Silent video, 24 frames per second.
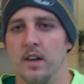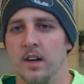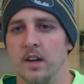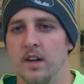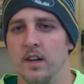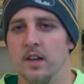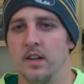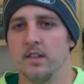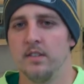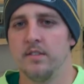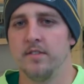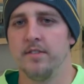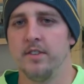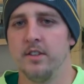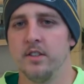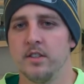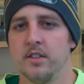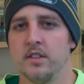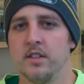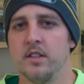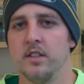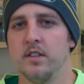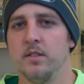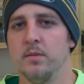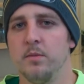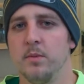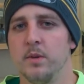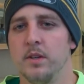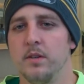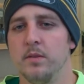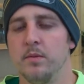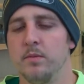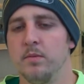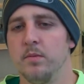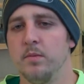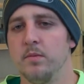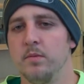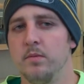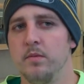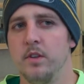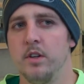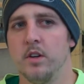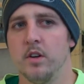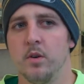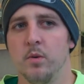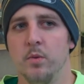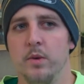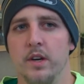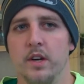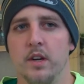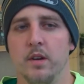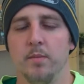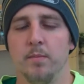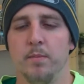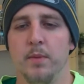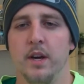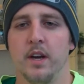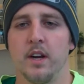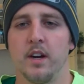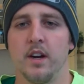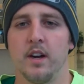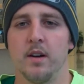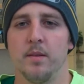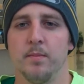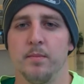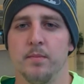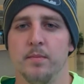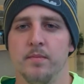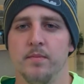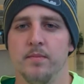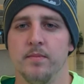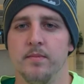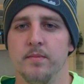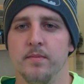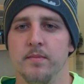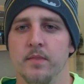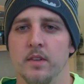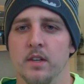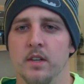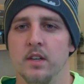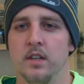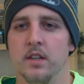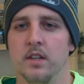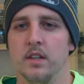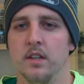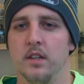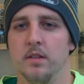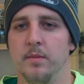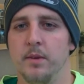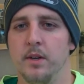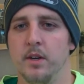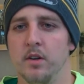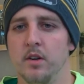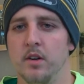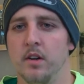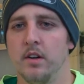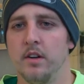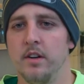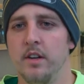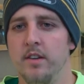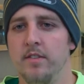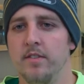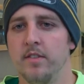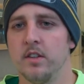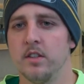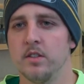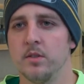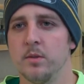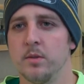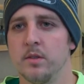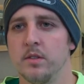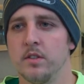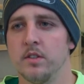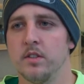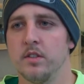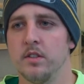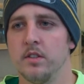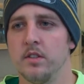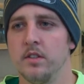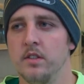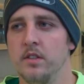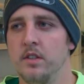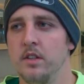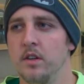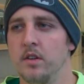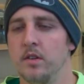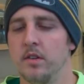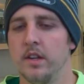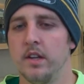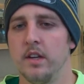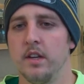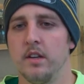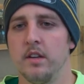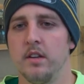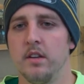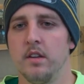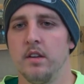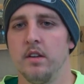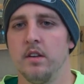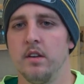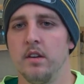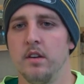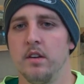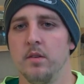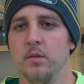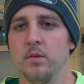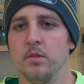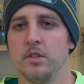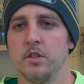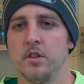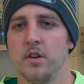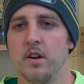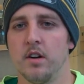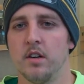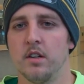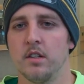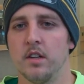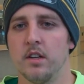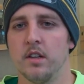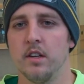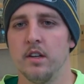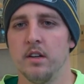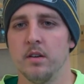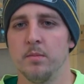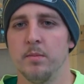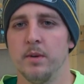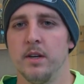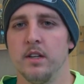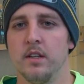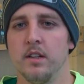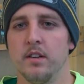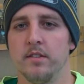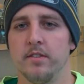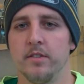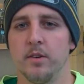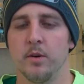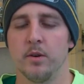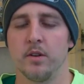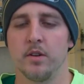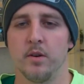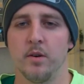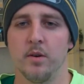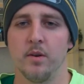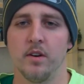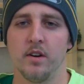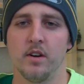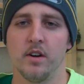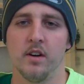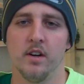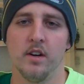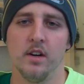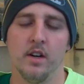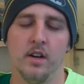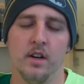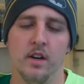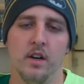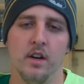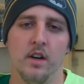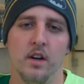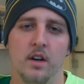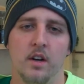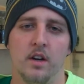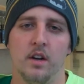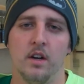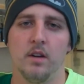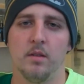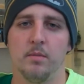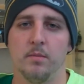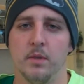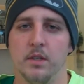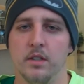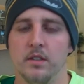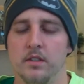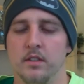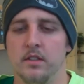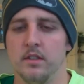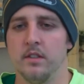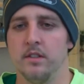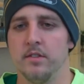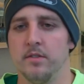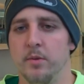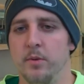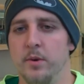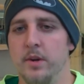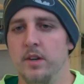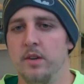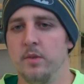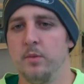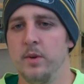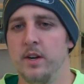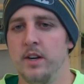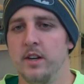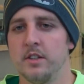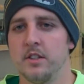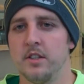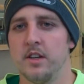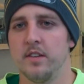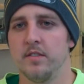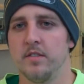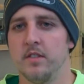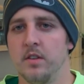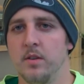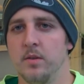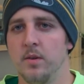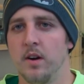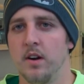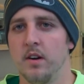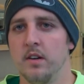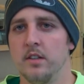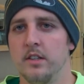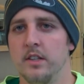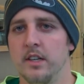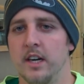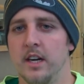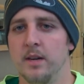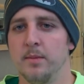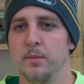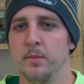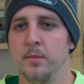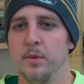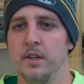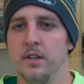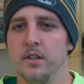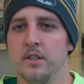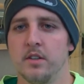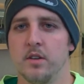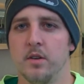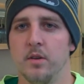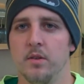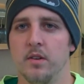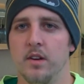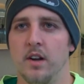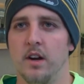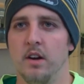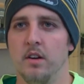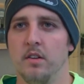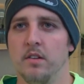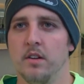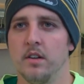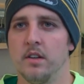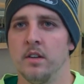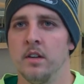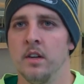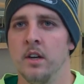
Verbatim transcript: Uh, it feels good when, you know, we can pick up. Um, you know, our defense was, you know, they struggled a little bit in that fourth quarter. Um, but if we, we just have to do our job and we just go down and,